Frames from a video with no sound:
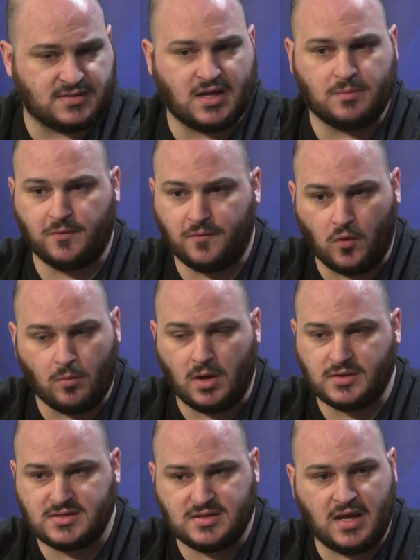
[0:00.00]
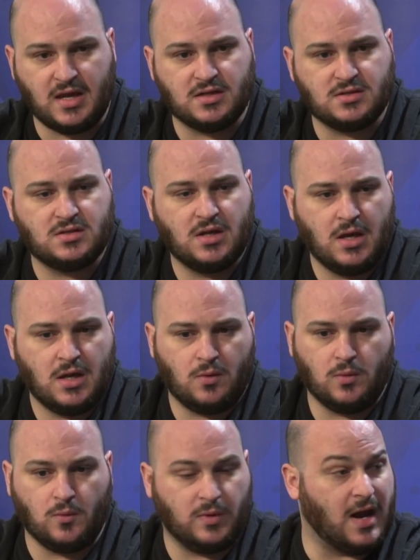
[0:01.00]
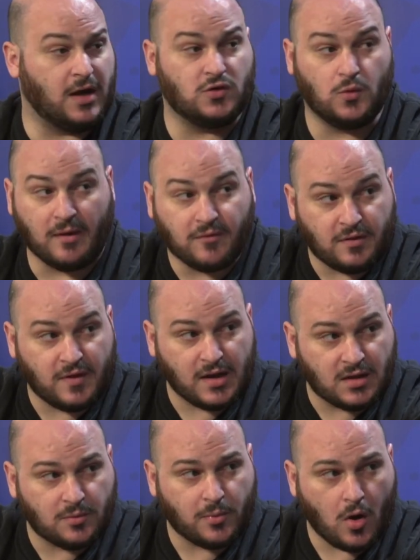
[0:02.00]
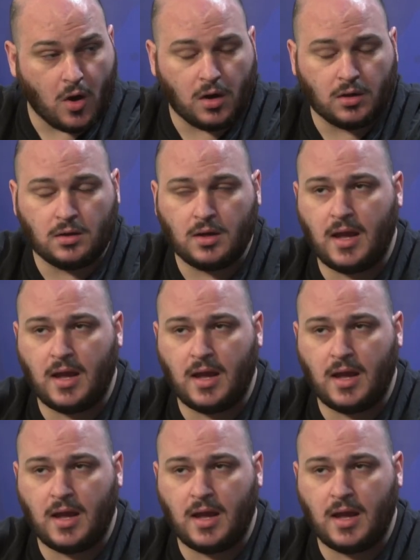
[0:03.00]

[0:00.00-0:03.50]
I perform on stage we, we kind of do everything at the barn,